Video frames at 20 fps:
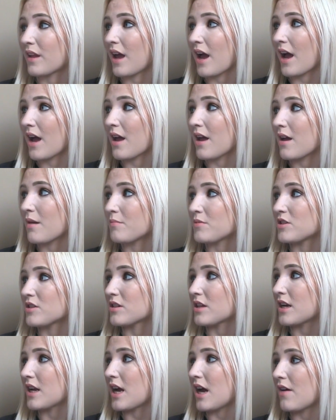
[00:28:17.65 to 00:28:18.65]
I am just
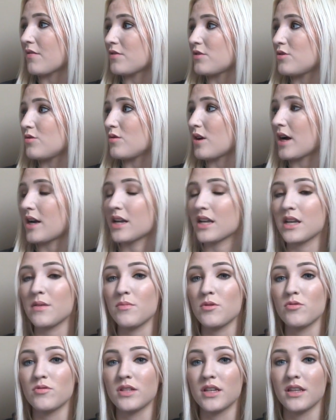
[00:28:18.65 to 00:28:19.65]
going to have to kind of keep
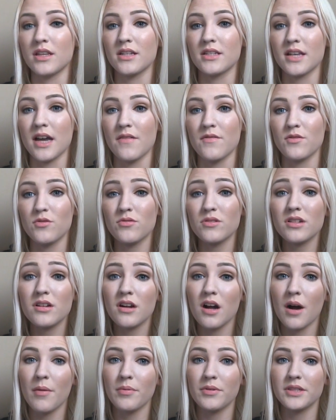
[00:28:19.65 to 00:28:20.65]
using this. I've used it a
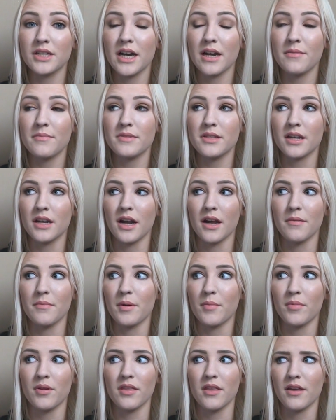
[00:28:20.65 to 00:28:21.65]
couple times and I
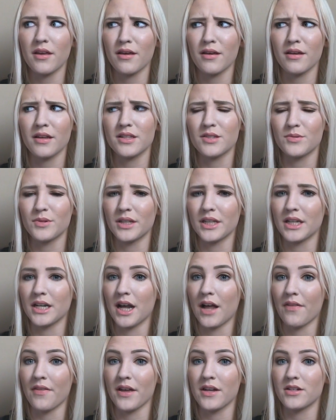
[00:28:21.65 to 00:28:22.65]
remember thinking it's really
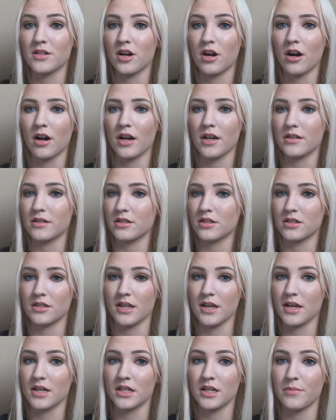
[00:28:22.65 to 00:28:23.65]
not that dark. It's just
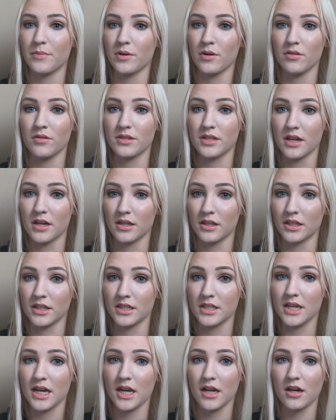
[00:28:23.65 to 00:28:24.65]
like a typical
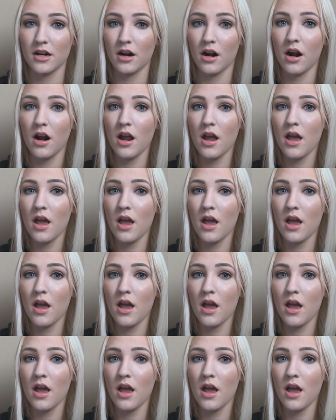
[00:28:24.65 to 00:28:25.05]
sunless tanner.